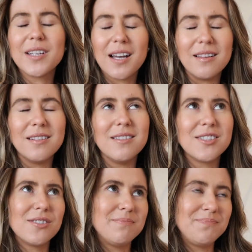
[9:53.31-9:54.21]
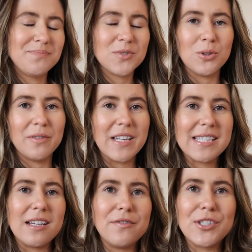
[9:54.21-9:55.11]
colors, all of
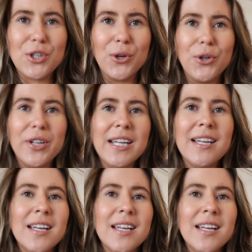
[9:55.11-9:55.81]
that stuff, stone,